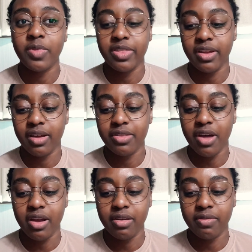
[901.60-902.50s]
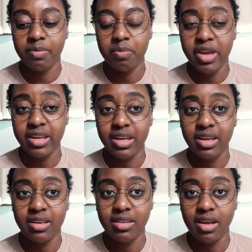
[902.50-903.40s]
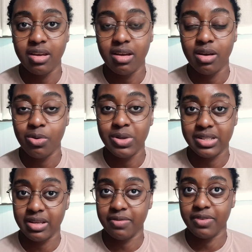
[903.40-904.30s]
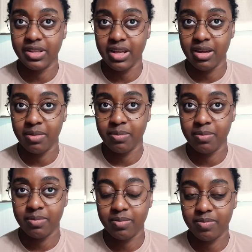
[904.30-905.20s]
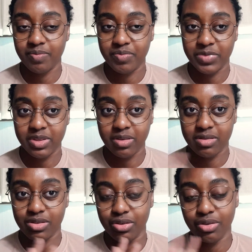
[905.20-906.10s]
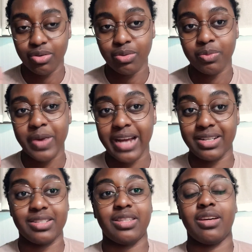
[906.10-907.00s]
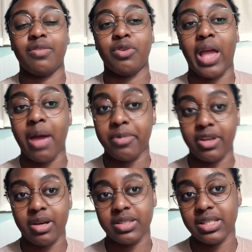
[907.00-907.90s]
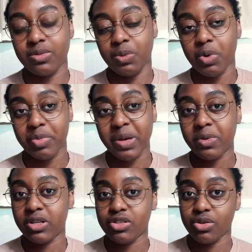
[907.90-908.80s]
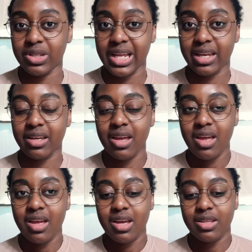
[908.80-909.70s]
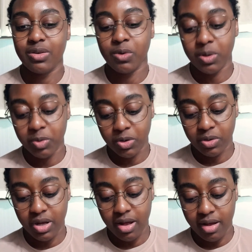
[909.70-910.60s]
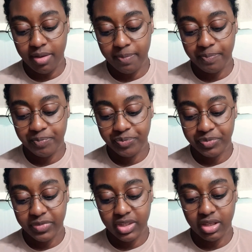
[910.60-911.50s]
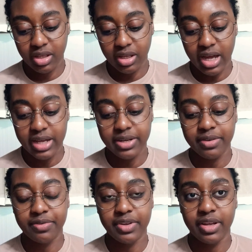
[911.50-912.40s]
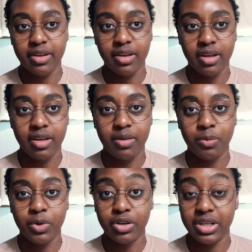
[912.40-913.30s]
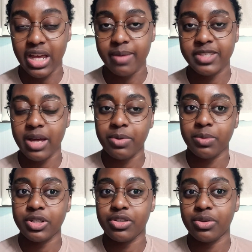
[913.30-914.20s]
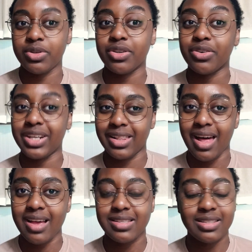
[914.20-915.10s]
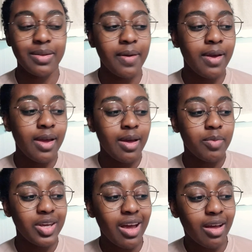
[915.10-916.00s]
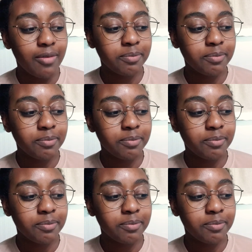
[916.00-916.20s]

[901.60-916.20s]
thought of making like a Quizlet for them to practice their vocabulary, since we won't be able to do like the normal kind of word games that we would do during class. But yeah,